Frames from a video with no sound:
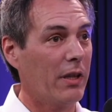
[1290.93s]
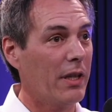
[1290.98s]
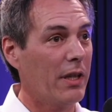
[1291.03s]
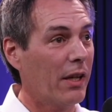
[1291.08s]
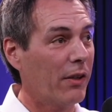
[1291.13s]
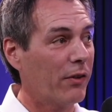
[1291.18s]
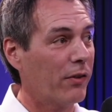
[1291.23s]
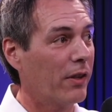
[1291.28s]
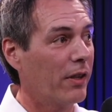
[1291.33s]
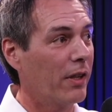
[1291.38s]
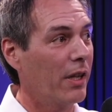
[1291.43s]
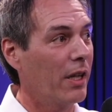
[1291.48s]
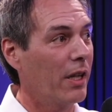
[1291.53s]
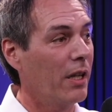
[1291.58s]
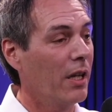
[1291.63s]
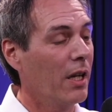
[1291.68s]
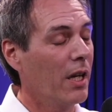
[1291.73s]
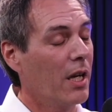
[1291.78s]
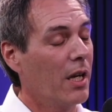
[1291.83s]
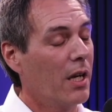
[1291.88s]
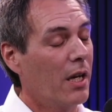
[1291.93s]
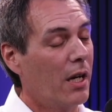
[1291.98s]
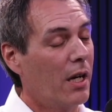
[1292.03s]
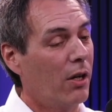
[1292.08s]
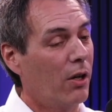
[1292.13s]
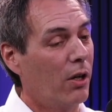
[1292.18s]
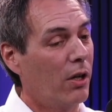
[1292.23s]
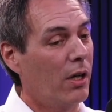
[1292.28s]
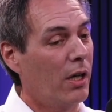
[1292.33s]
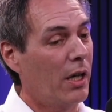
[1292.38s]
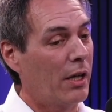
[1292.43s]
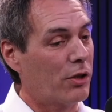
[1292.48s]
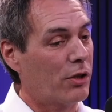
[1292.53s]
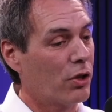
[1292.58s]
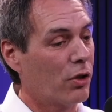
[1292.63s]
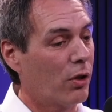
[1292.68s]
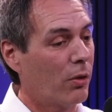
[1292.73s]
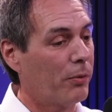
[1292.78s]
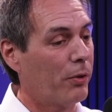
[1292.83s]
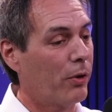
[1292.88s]
yesterday at
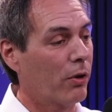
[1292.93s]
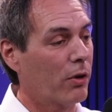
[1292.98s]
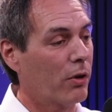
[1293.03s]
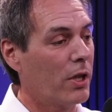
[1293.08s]
Shop Talk.